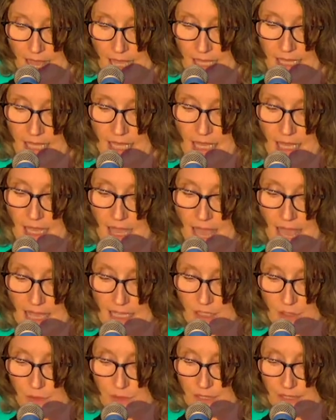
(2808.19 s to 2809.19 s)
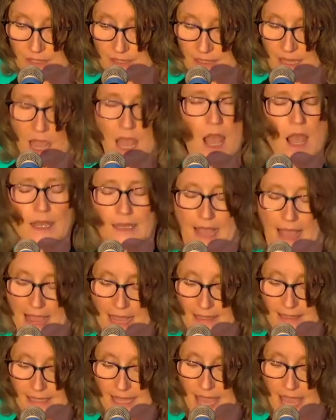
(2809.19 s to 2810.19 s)
King Ahasuerus
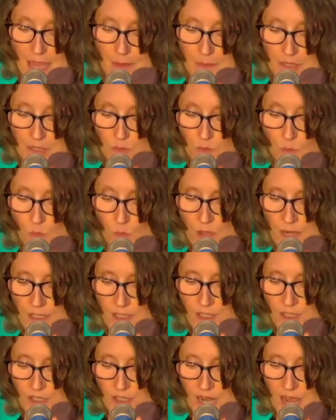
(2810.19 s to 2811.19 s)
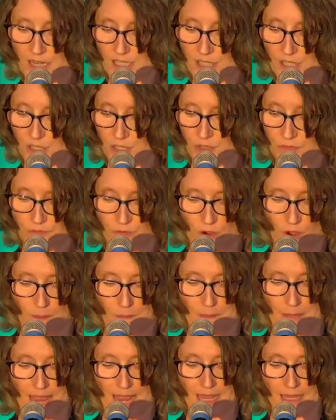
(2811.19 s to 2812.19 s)
asks Haman, What should I do for a
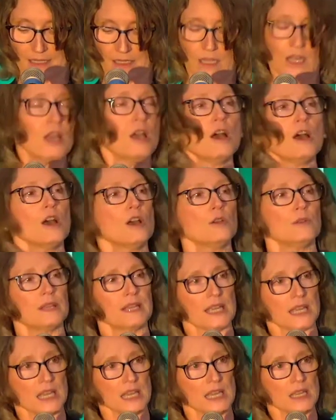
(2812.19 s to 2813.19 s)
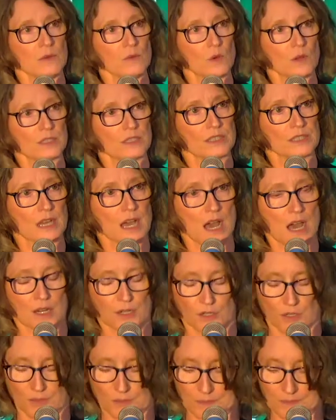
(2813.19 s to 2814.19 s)
man who the king wants to
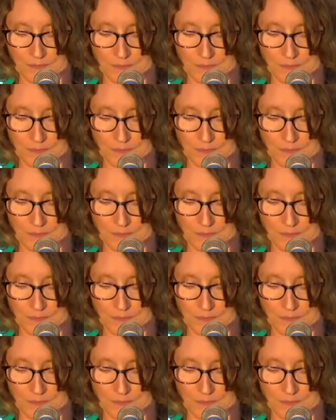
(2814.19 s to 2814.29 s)
honor?